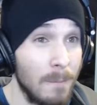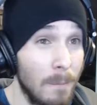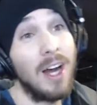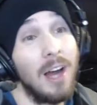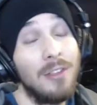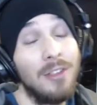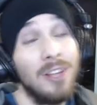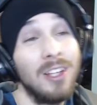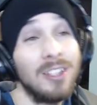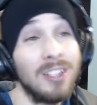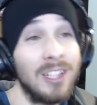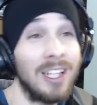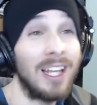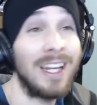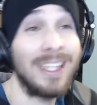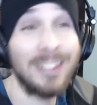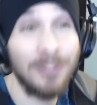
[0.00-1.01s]
I think in the
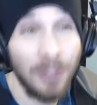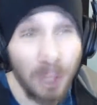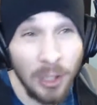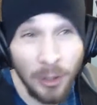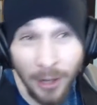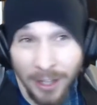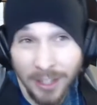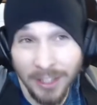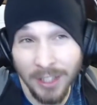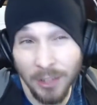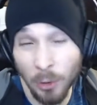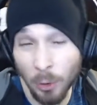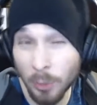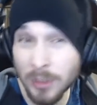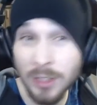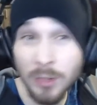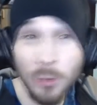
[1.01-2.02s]
last video I did,
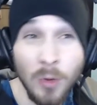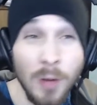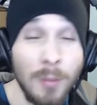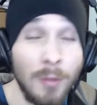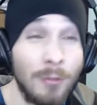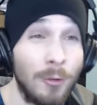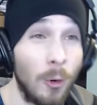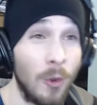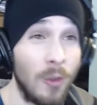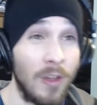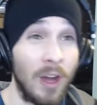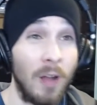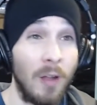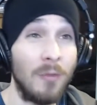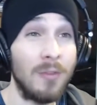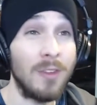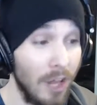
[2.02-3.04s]
or was it one before
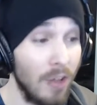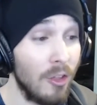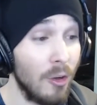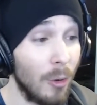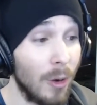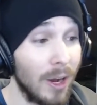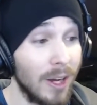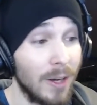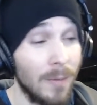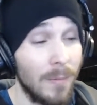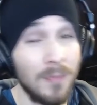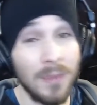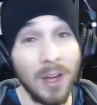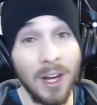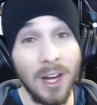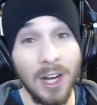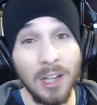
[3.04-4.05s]
that? Either way,
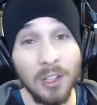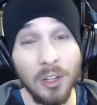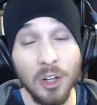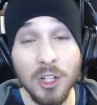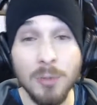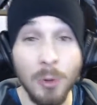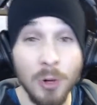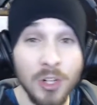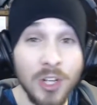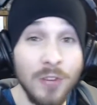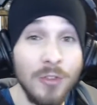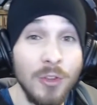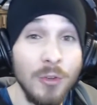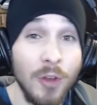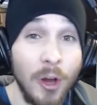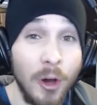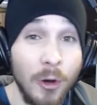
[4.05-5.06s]
a large portion of
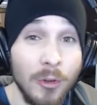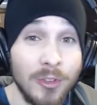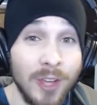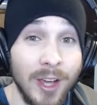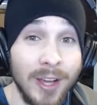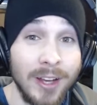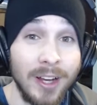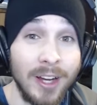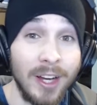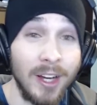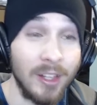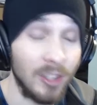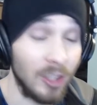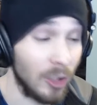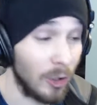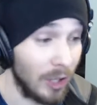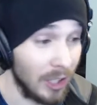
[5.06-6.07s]
you know
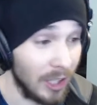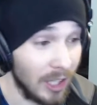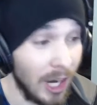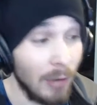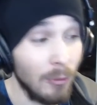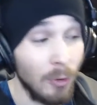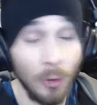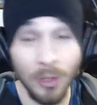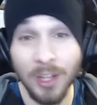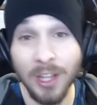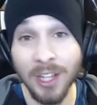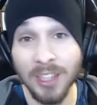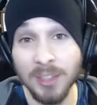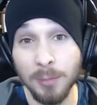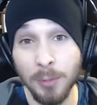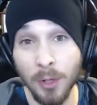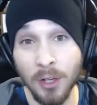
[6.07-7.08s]
that, you know, I wrote a
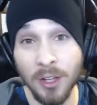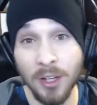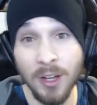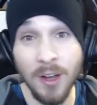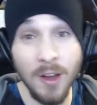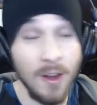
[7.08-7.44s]
kid's book.